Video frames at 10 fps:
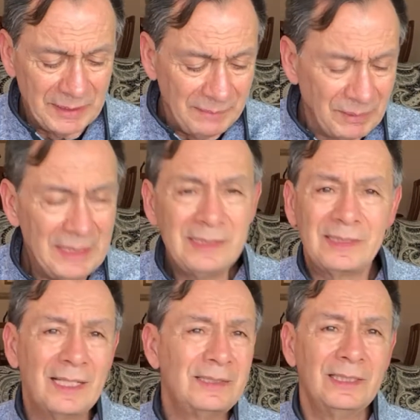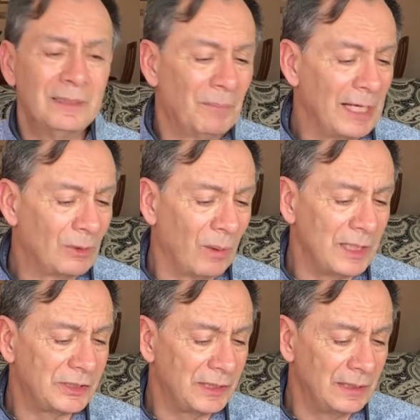but he says here, my
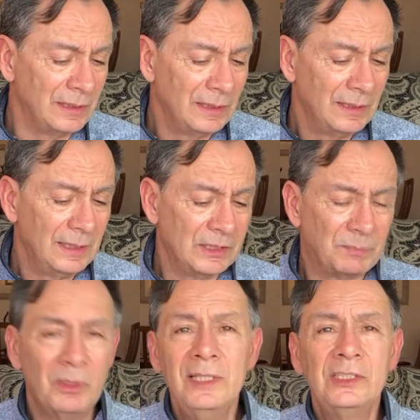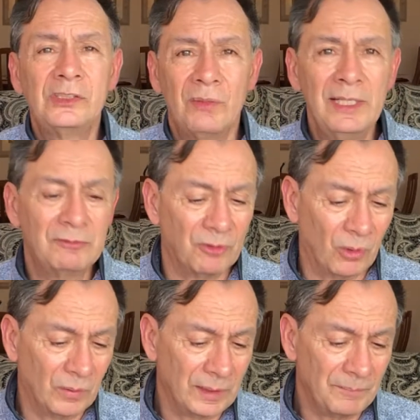question is pretty
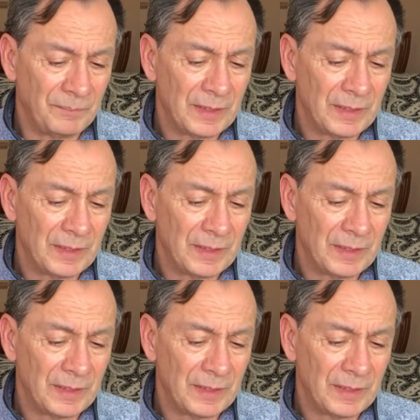straightforward.